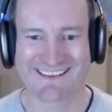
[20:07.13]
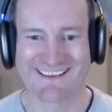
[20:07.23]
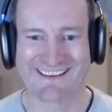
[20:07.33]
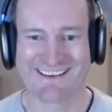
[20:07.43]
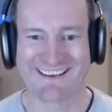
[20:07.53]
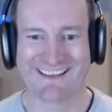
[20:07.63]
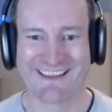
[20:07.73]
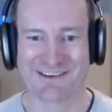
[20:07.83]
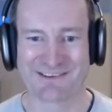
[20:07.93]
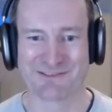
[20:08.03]

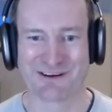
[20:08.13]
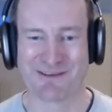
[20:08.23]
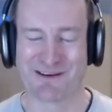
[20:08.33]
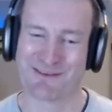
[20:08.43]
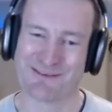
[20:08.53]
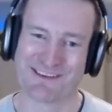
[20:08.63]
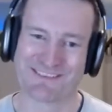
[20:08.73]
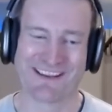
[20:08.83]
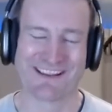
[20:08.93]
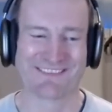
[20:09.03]
that you're talking about,
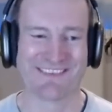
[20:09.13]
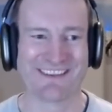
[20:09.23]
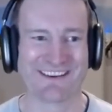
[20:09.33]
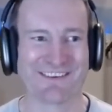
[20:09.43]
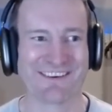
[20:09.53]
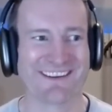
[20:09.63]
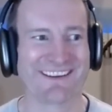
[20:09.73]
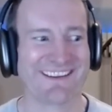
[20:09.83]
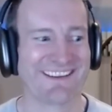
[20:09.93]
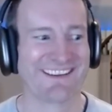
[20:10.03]
whether it's funding or
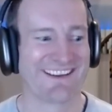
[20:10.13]
other